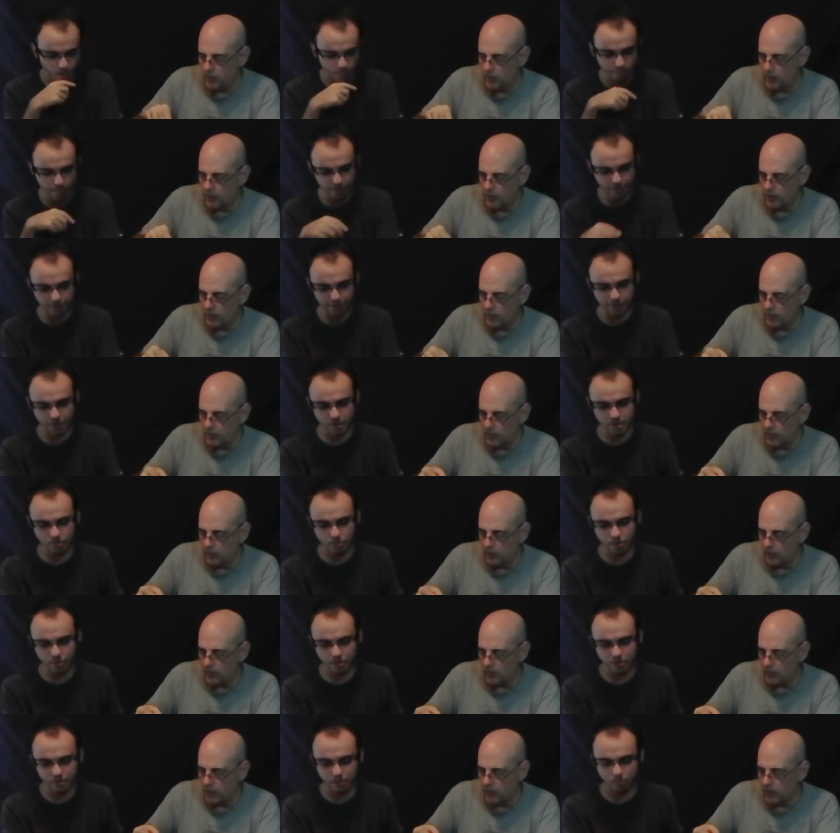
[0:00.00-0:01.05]
Speaker 1: But the
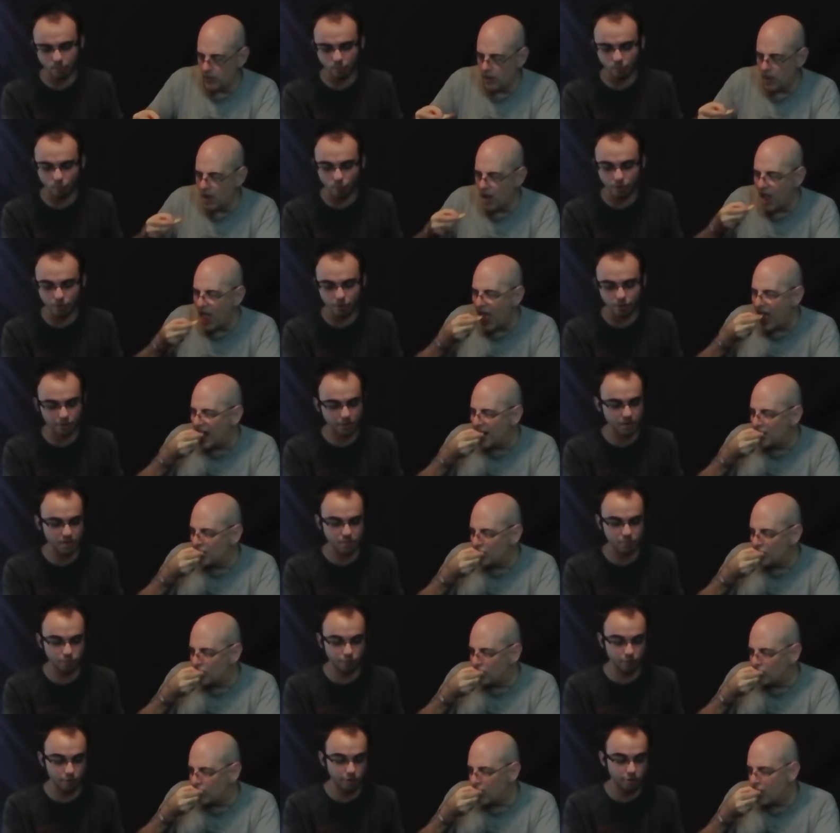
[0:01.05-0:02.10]
smokiness of number one, though, that's
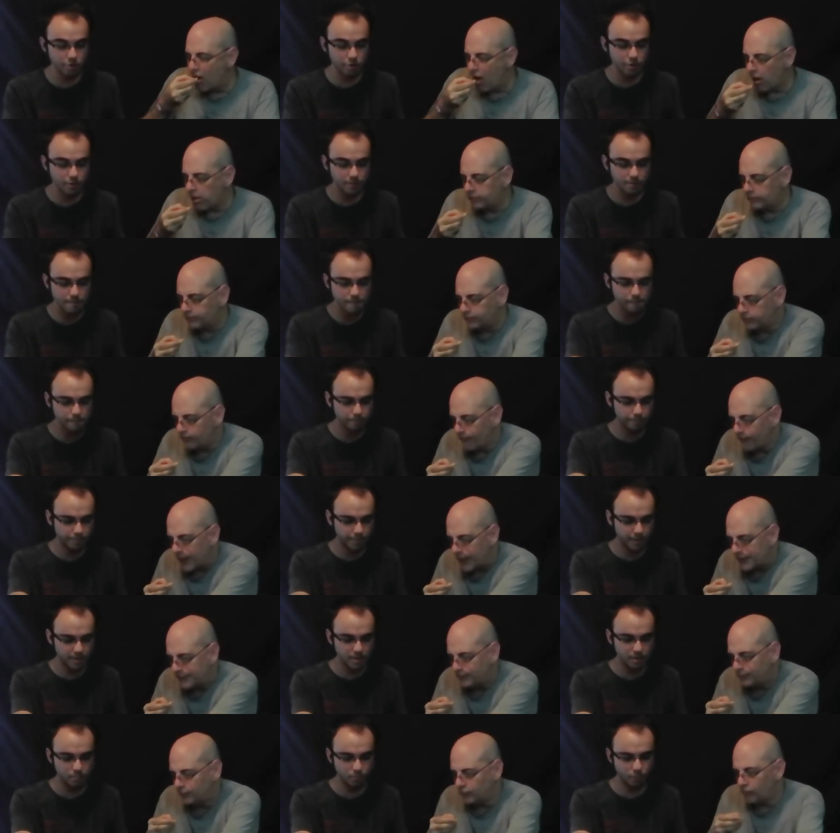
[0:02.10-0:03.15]
really good. Mm-hmm. But
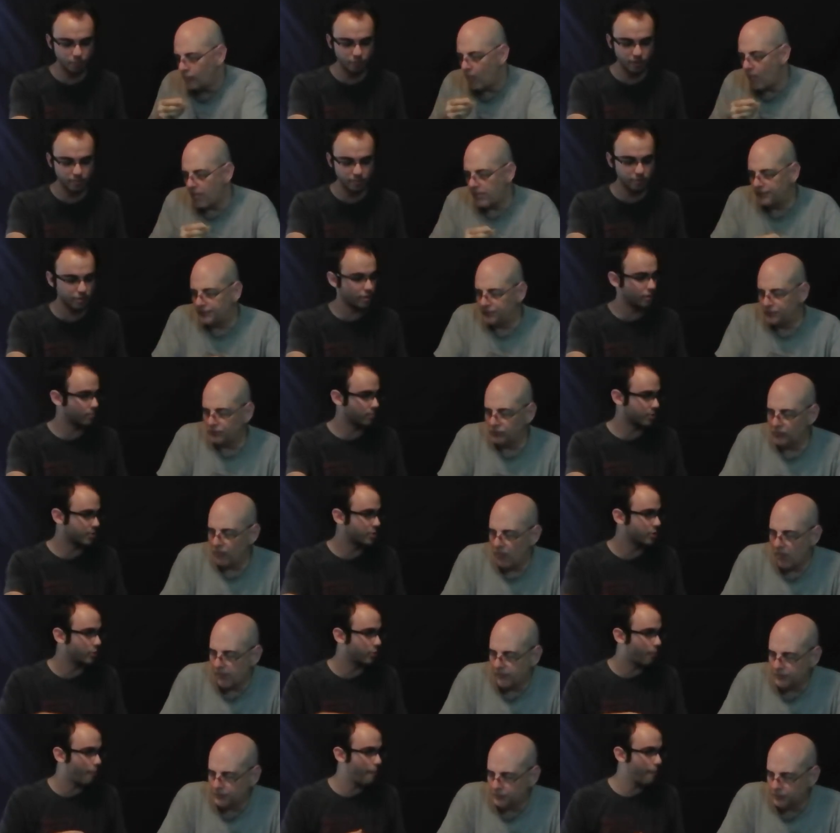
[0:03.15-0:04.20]
that's a lot more flavor than number two.